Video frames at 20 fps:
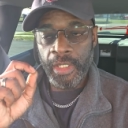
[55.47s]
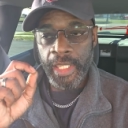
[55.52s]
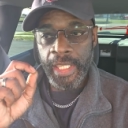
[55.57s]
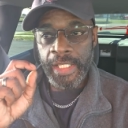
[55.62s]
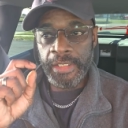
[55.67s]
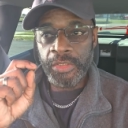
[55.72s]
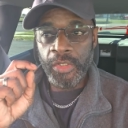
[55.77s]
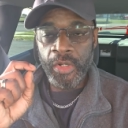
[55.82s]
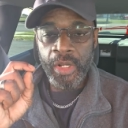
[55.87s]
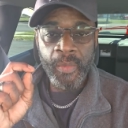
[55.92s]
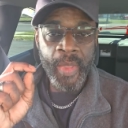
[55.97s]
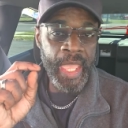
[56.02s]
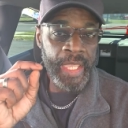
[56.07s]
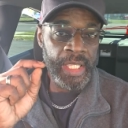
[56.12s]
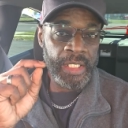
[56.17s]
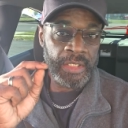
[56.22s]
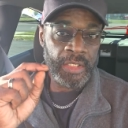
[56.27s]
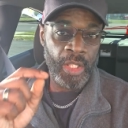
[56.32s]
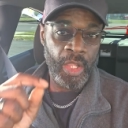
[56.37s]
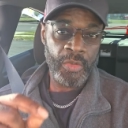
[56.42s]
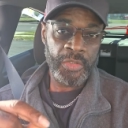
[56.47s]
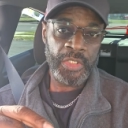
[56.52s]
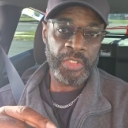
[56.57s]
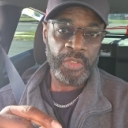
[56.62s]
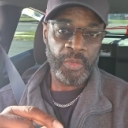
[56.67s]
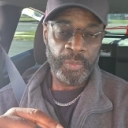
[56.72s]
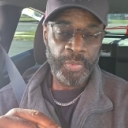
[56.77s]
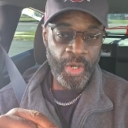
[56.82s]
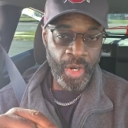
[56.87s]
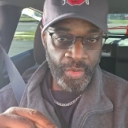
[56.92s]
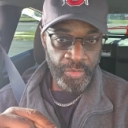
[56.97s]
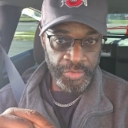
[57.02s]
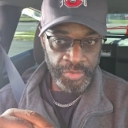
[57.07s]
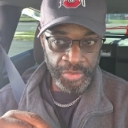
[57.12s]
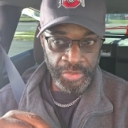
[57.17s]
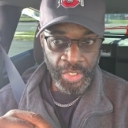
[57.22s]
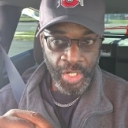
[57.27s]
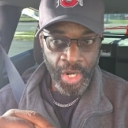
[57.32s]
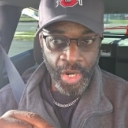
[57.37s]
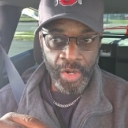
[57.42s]
It's going to make its closest
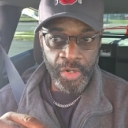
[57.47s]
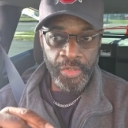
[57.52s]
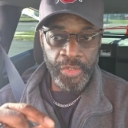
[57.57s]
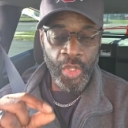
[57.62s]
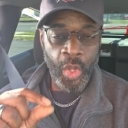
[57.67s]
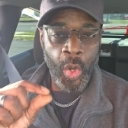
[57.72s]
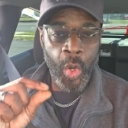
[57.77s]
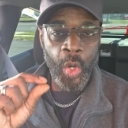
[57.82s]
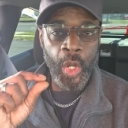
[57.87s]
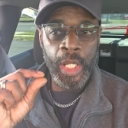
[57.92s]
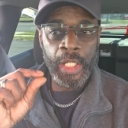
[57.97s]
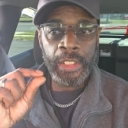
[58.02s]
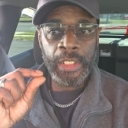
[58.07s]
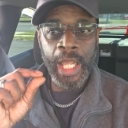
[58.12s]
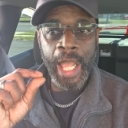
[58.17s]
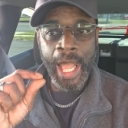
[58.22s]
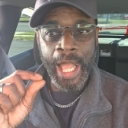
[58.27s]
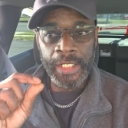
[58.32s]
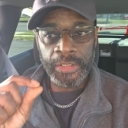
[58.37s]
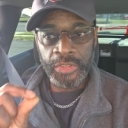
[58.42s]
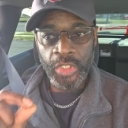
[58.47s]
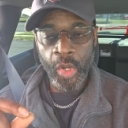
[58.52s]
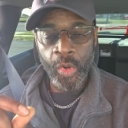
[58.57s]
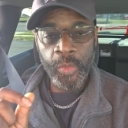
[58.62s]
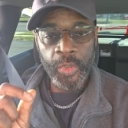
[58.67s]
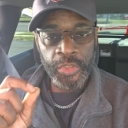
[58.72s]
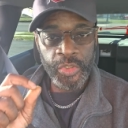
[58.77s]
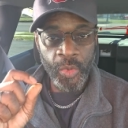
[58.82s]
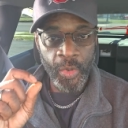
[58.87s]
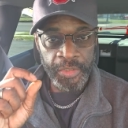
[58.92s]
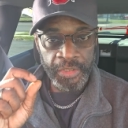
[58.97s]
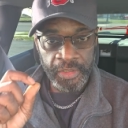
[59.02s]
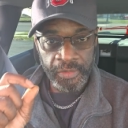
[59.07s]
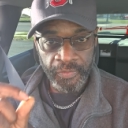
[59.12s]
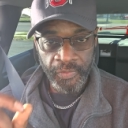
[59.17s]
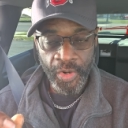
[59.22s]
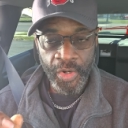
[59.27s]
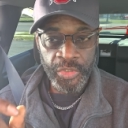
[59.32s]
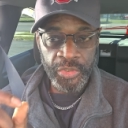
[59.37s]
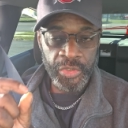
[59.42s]
approach to Earth on October
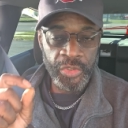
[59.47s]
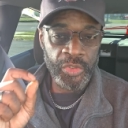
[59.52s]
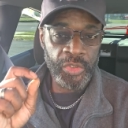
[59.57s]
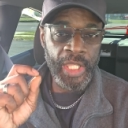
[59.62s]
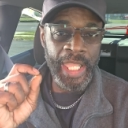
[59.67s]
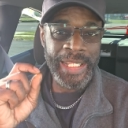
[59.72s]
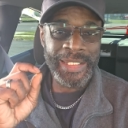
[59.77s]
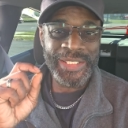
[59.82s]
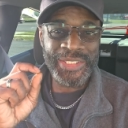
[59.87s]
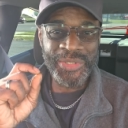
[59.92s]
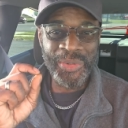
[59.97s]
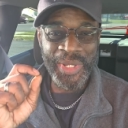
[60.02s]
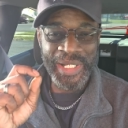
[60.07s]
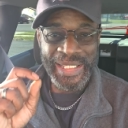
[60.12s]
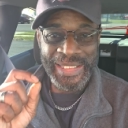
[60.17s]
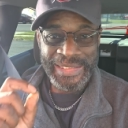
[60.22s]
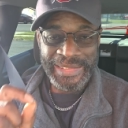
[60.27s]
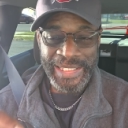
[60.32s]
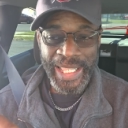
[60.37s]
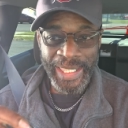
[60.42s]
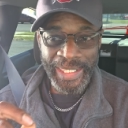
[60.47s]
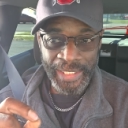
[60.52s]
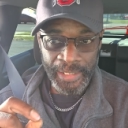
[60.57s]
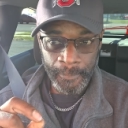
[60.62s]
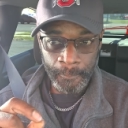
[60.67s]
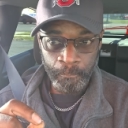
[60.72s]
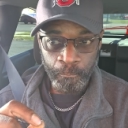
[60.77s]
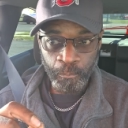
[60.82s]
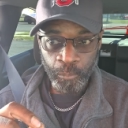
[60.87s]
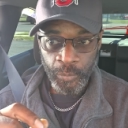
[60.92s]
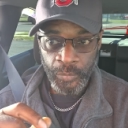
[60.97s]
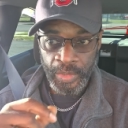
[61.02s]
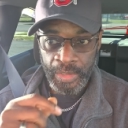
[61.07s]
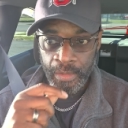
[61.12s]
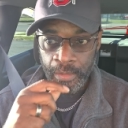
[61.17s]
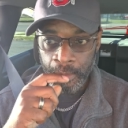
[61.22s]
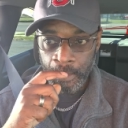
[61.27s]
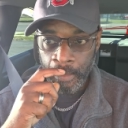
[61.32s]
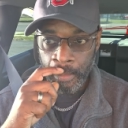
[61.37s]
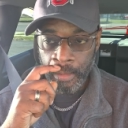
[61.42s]
21st and the 22nd.
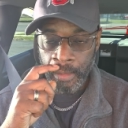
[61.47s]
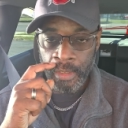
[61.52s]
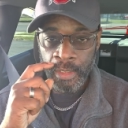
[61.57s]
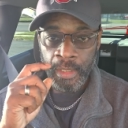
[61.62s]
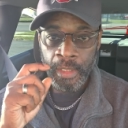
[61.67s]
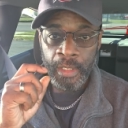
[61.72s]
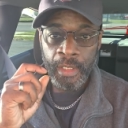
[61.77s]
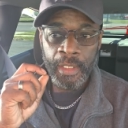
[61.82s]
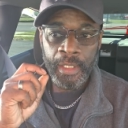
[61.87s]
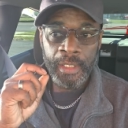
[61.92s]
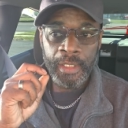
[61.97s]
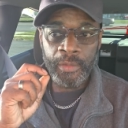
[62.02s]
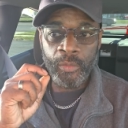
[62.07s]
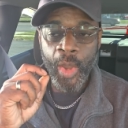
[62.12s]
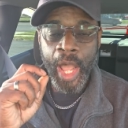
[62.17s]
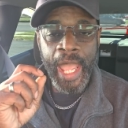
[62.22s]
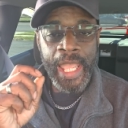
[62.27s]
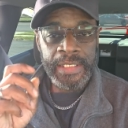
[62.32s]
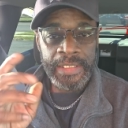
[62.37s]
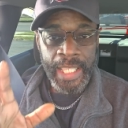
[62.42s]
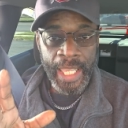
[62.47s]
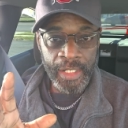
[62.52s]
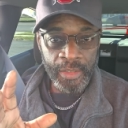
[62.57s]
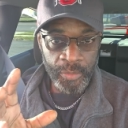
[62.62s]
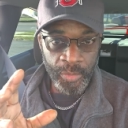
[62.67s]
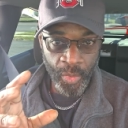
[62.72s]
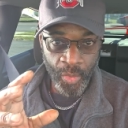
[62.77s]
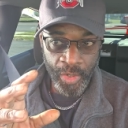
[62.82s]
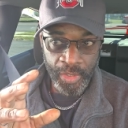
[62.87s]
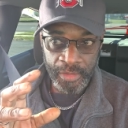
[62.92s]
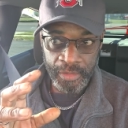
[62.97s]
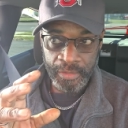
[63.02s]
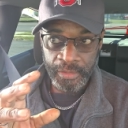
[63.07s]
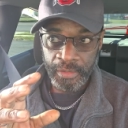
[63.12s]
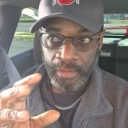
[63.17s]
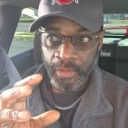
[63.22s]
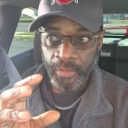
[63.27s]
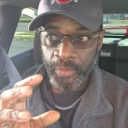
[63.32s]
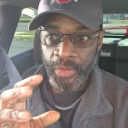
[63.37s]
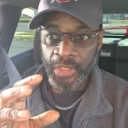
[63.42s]
Why is that important?
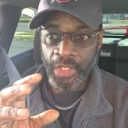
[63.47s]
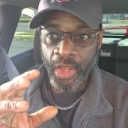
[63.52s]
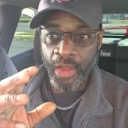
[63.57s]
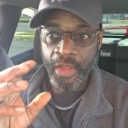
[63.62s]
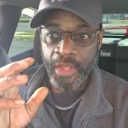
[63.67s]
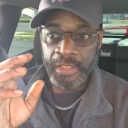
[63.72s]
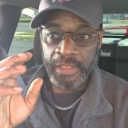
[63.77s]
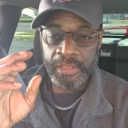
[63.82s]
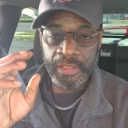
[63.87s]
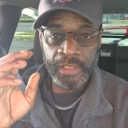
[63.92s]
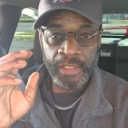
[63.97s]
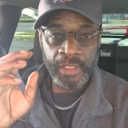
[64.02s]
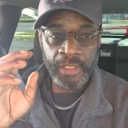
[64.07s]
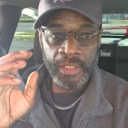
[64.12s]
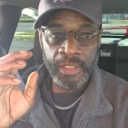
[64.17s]
Because